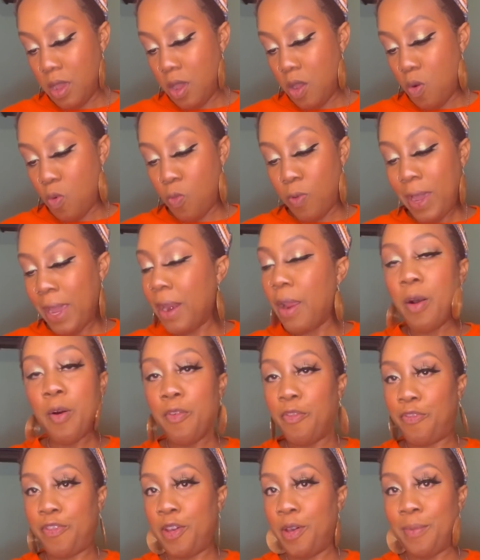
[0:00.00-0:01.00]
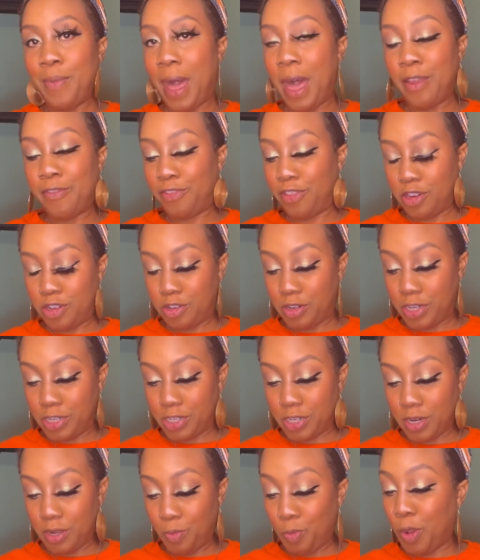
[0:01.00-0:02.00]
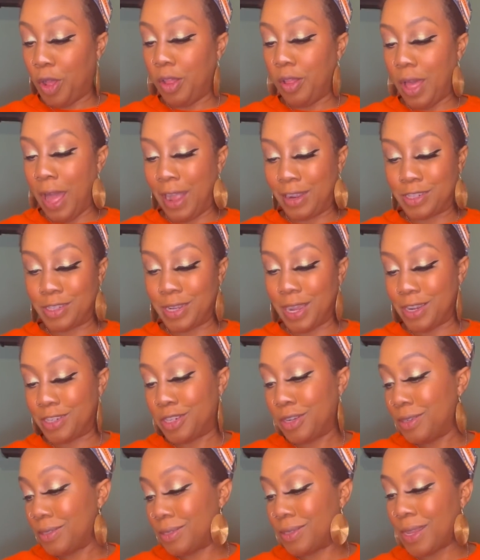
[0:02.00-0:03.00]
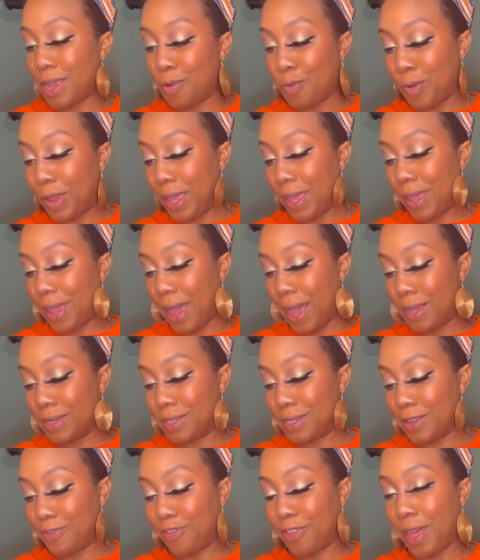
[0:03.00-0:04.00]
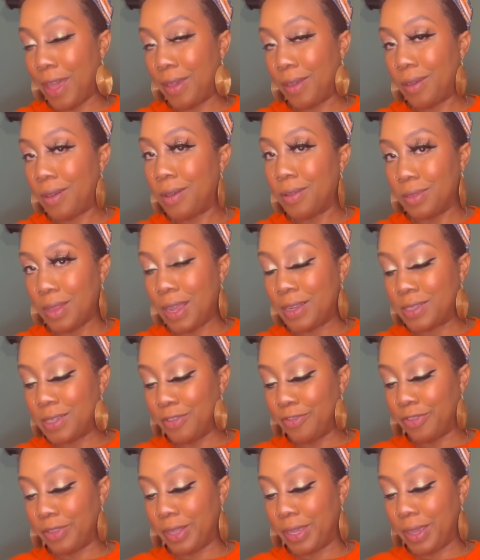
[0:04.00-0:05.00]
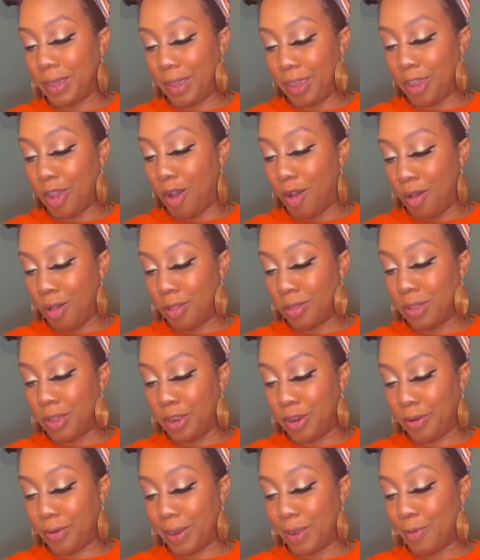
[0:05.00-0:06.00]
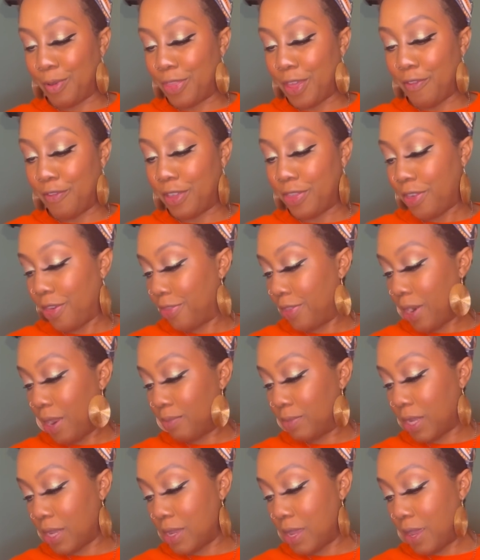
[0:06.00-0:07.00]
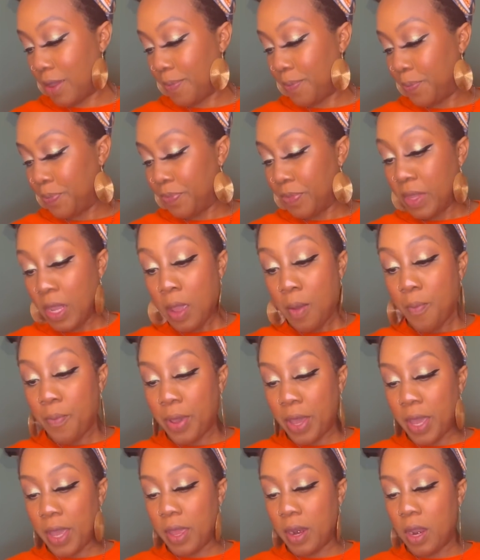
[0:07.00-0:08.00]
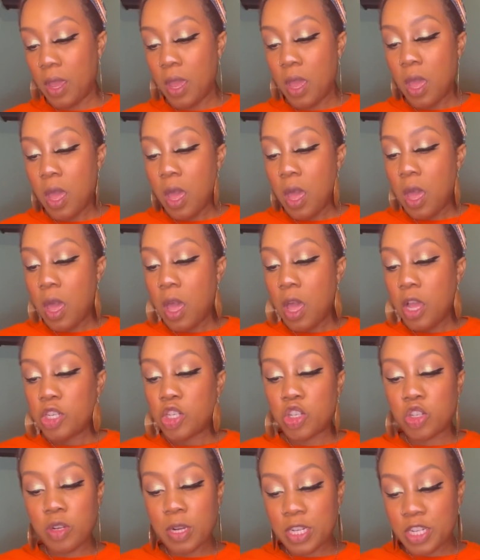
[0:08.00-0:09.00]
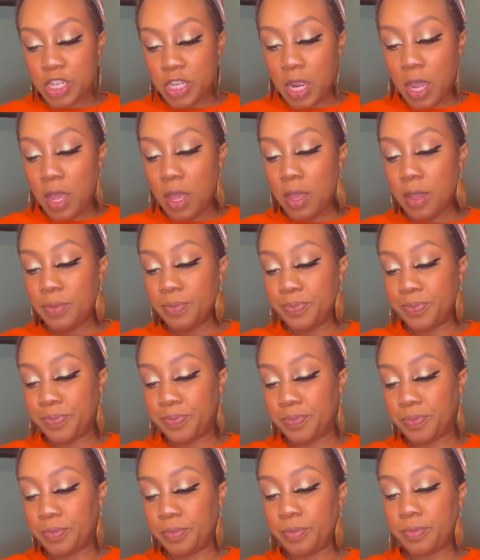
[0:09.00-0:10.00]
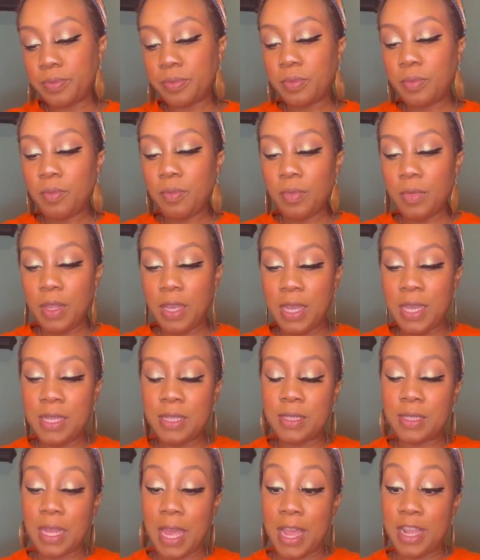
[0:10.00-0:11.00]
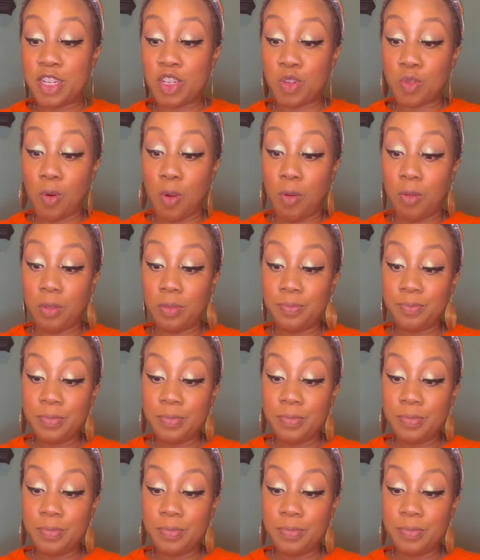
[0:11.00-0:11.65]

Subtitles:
We don't feel bad for Trisha. Well, actually, I shouldn't say we, as if, like, collectively y'all agree with everything that I'm saying. But Trisha is a troll.